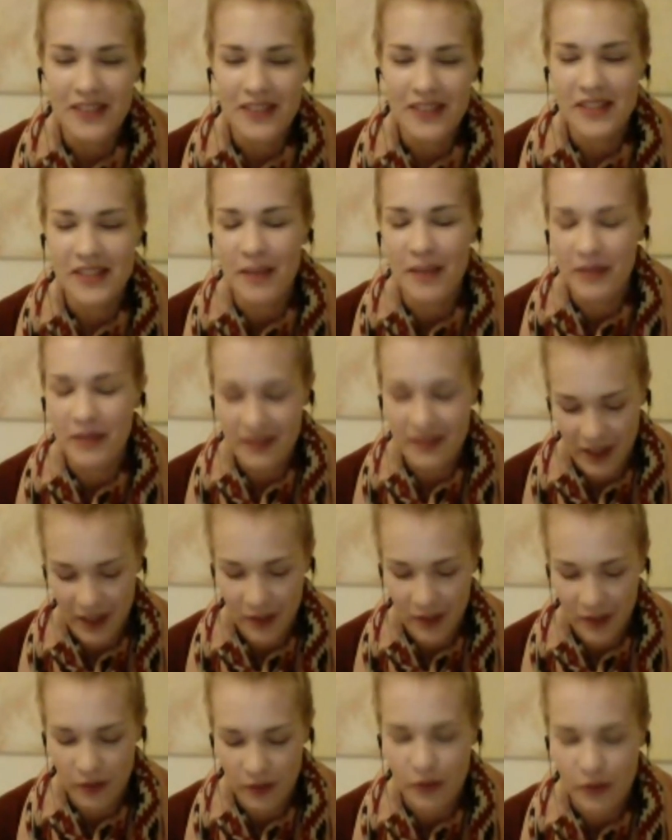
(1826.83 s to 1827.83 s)
some kind
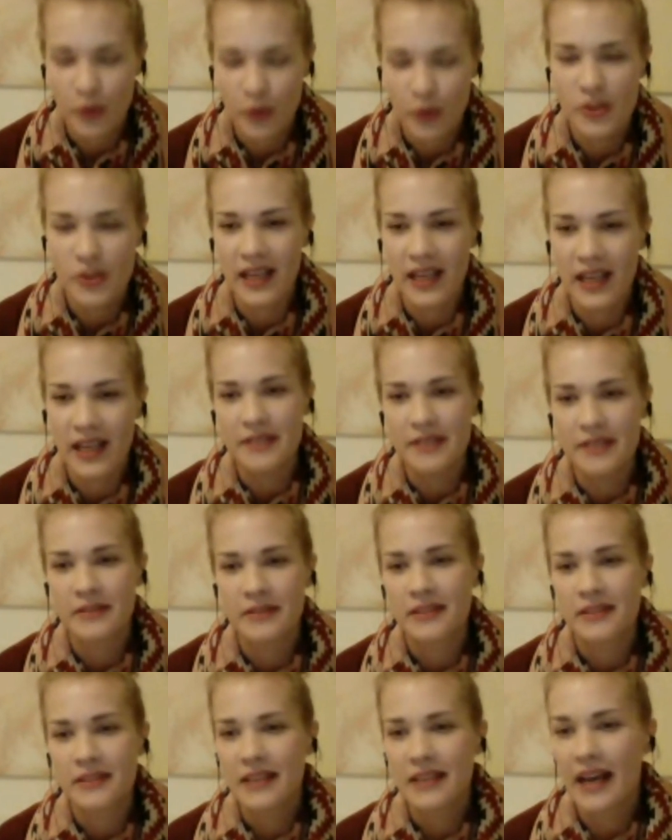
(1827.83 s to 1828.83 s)
of a fruit salad,
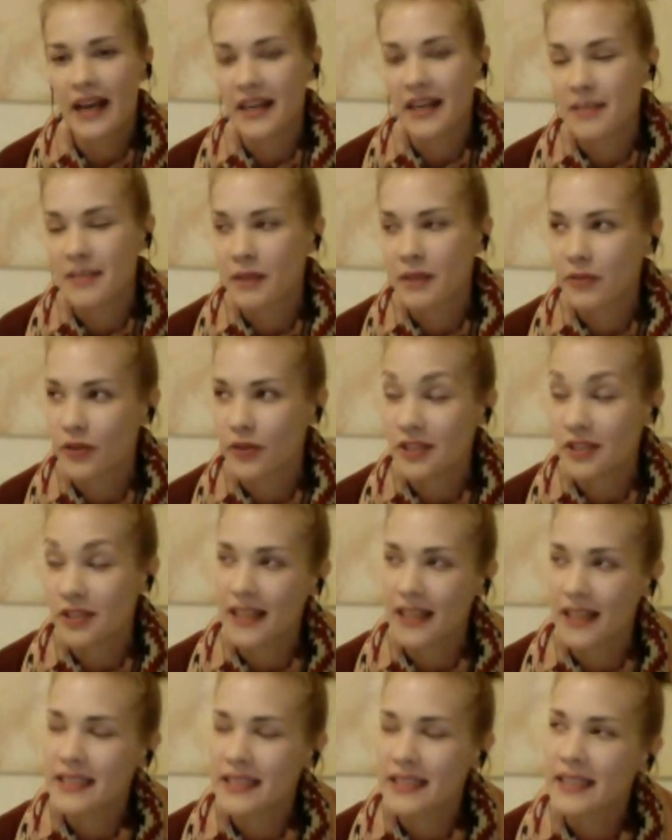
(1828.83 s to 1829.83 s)
academic fruit
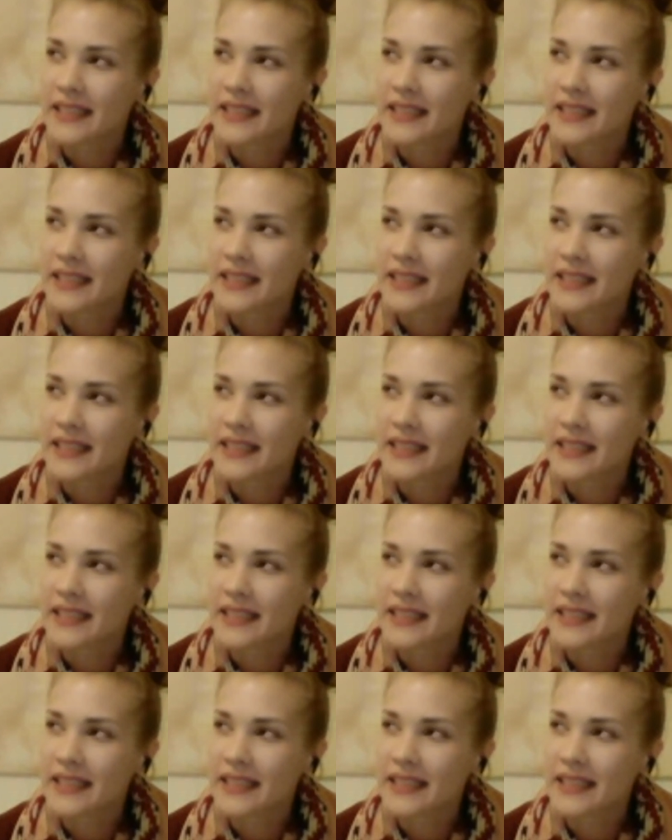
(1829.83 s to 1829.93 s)
salad.